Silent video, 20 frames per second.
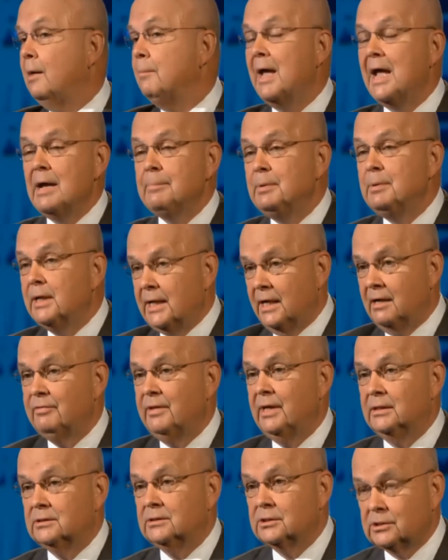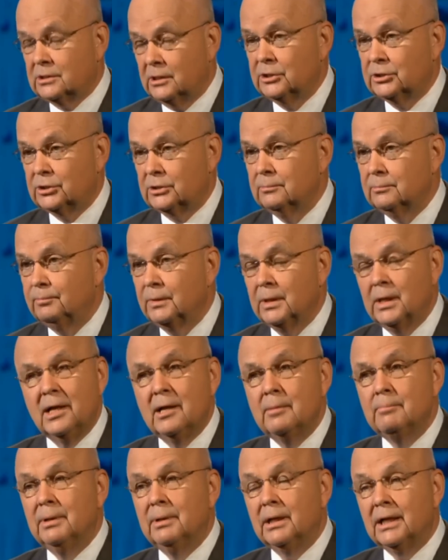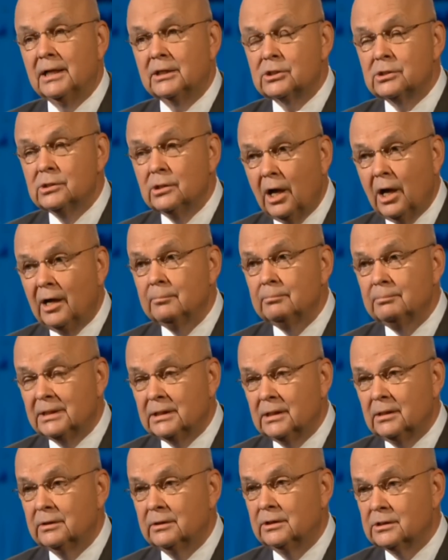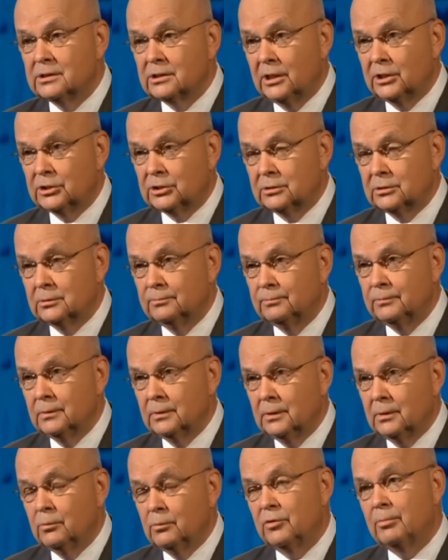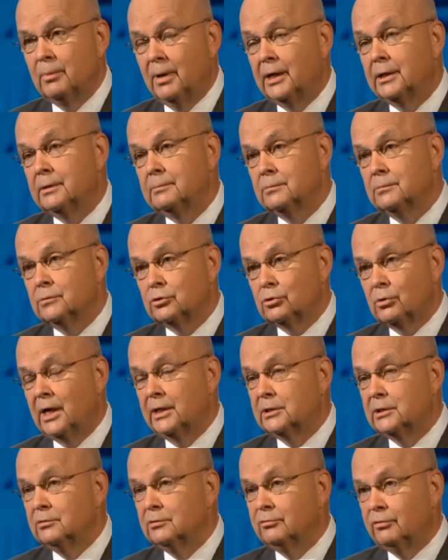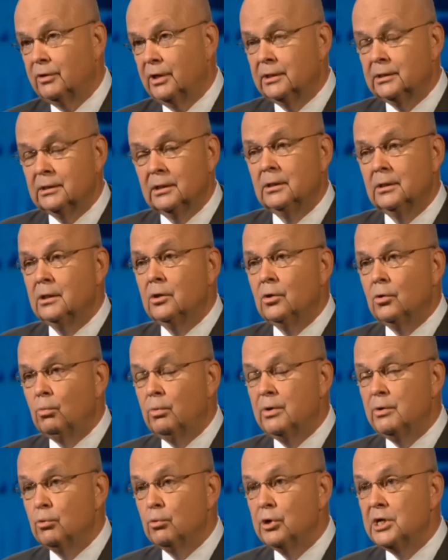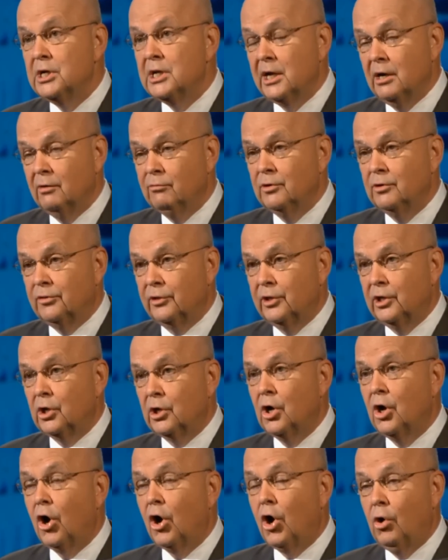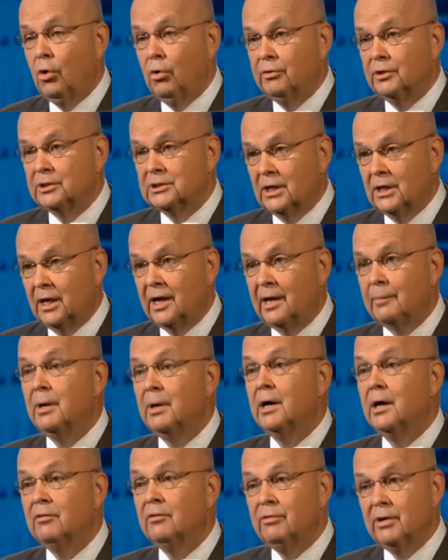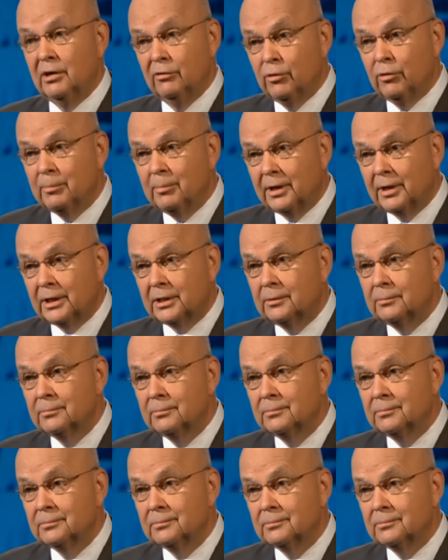I'm happy to have that discussion, but let's not begin the discussion with my trying to defend we read everything all the time of everybody.